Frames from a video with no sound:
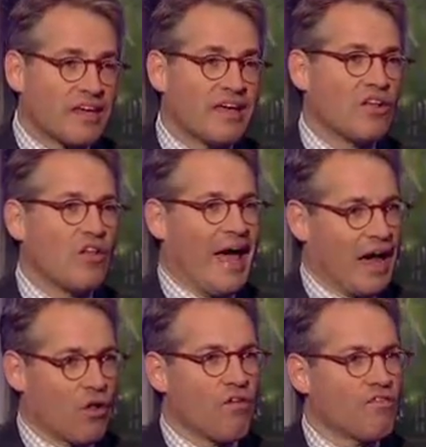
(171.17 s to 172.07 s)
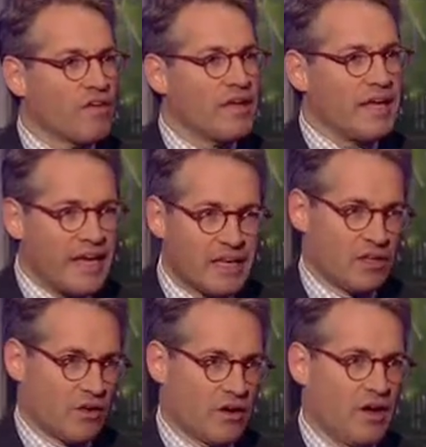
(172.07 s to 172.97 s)
to kill Adolf
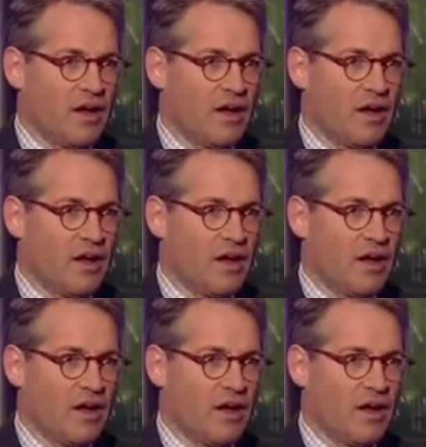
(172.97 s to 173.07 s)
Hitler.